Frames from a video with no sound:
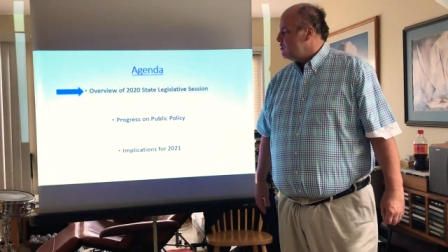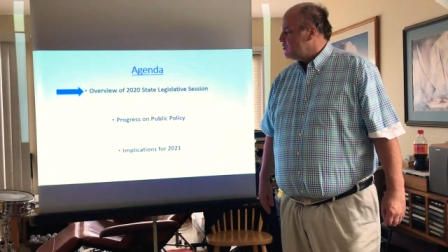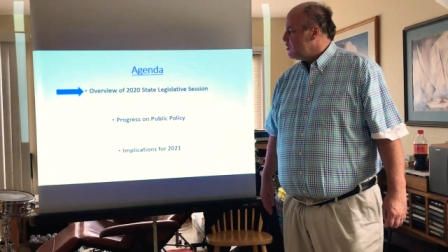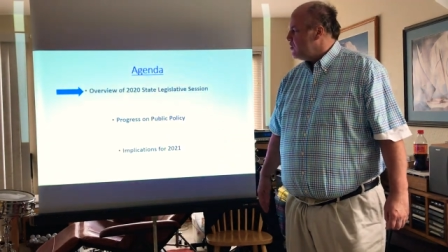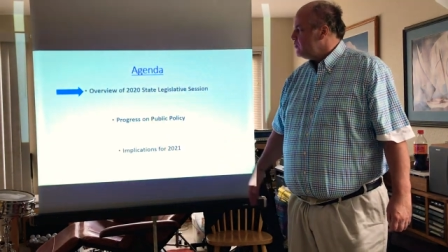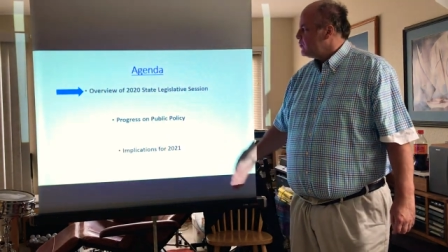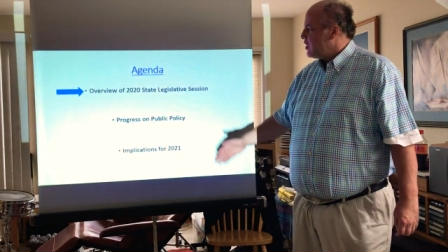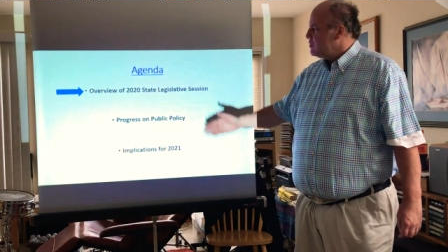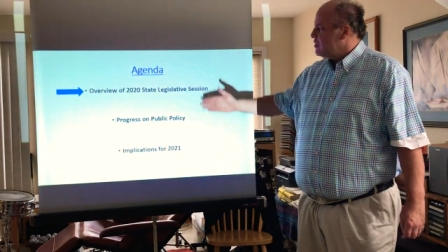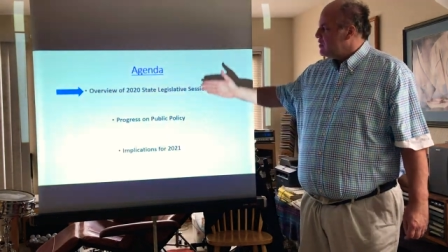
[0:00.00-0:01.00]
So,
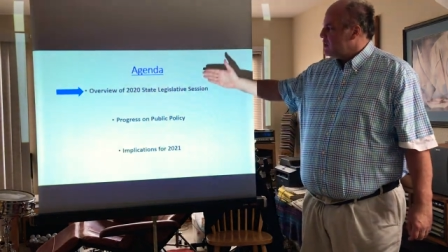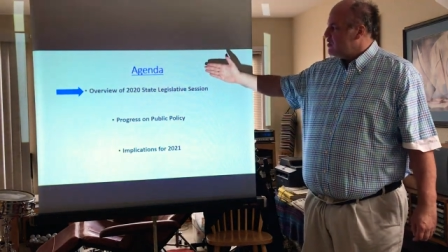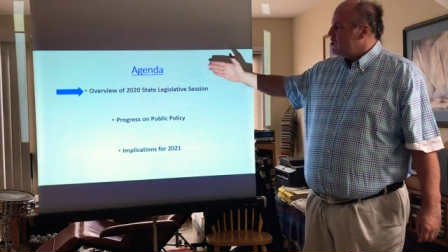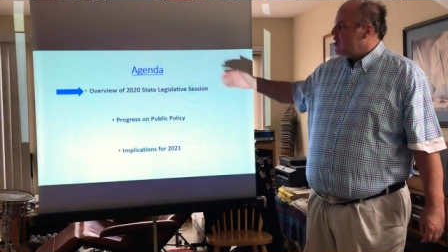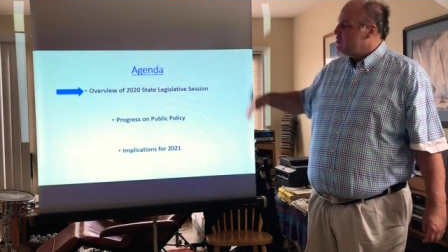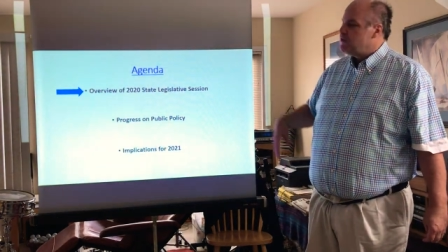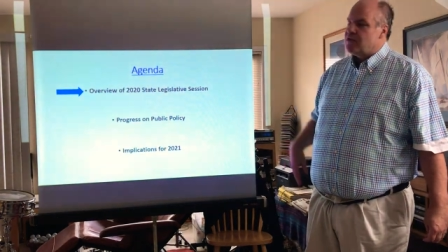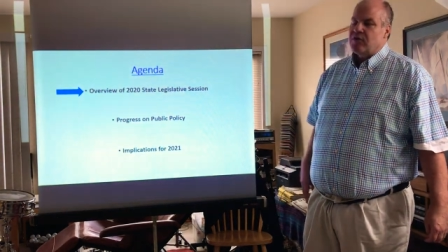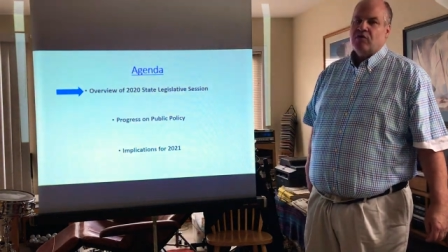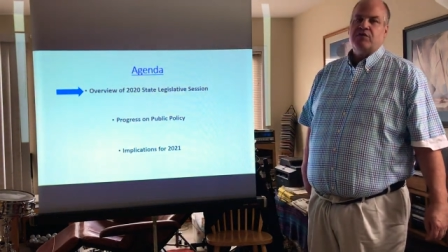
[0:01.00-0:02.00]
the agenda
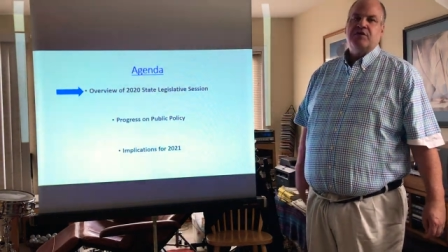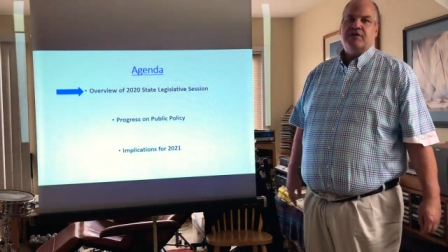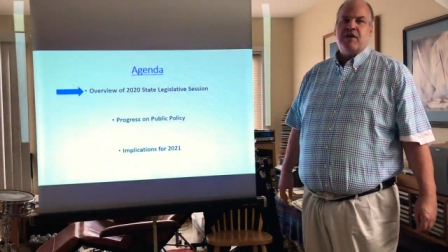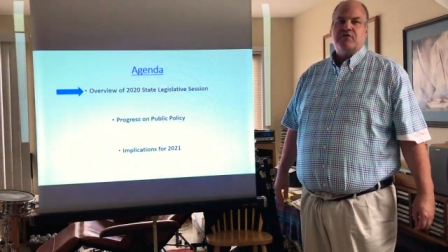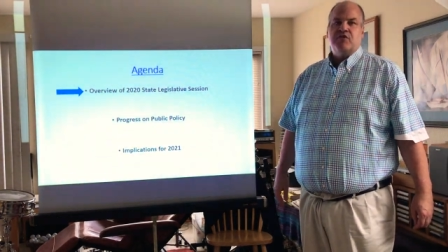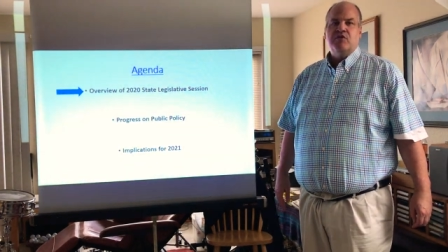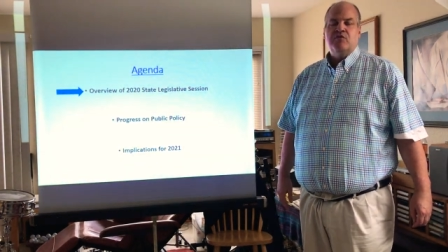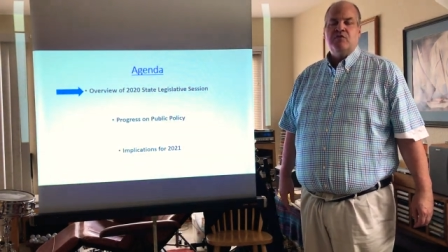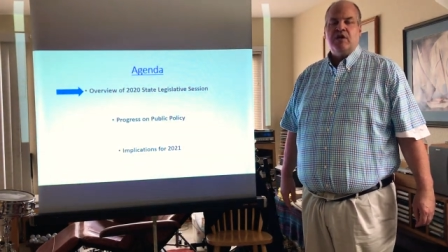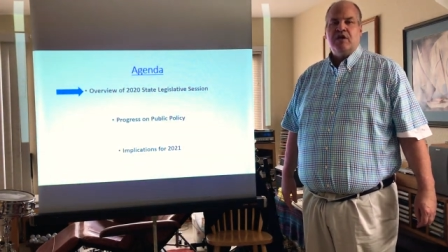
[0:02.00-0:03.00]
for this
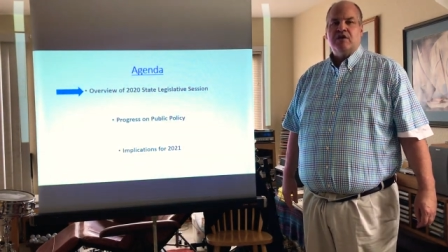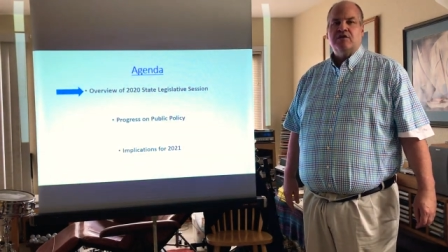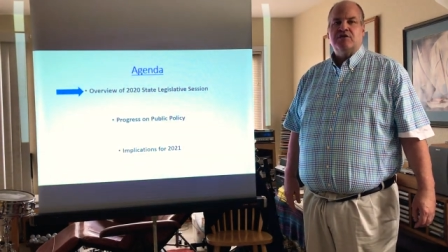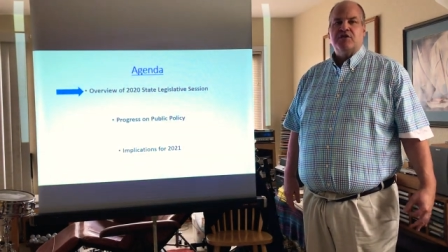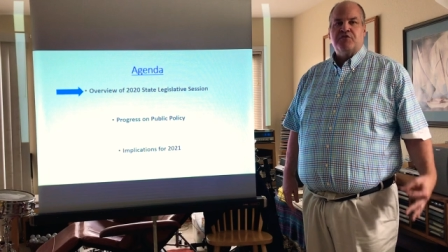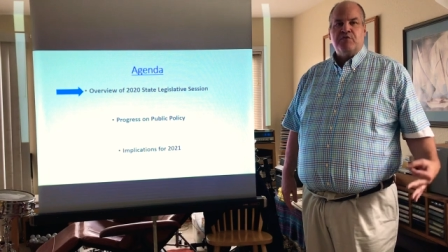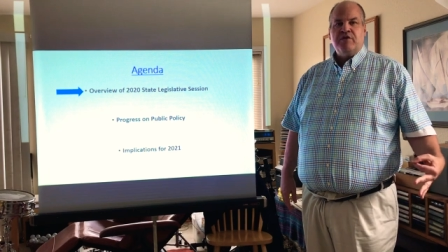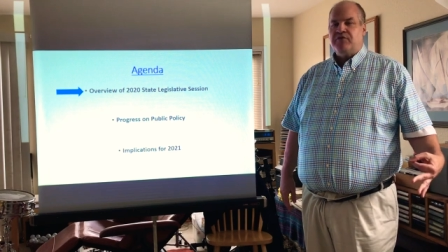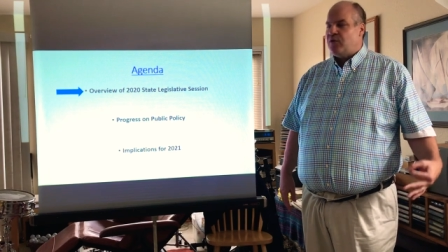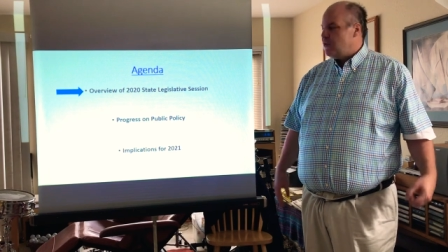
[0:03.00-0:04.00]
afternoon is
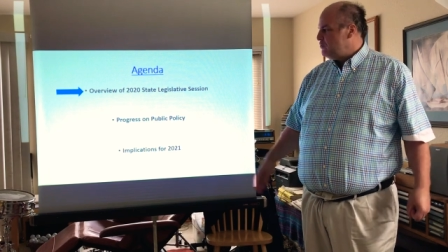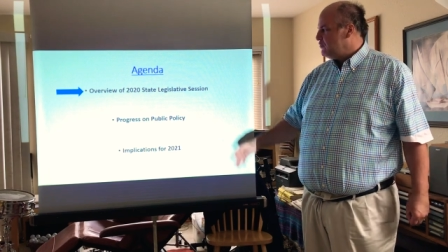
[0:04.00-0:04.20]
threefold.